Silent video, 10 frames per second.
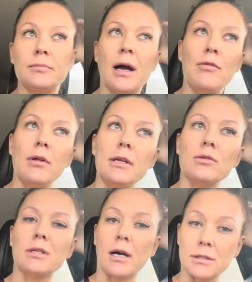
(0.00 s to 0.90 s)
I really
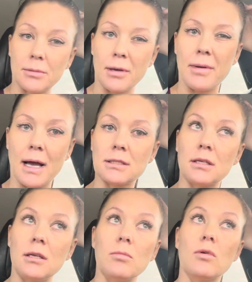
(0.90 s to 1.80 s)
don't talk to my past
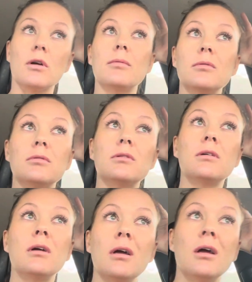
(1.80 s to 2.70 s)
anymore,
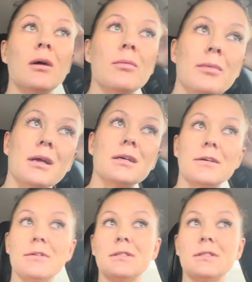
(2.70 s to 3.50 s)
because ever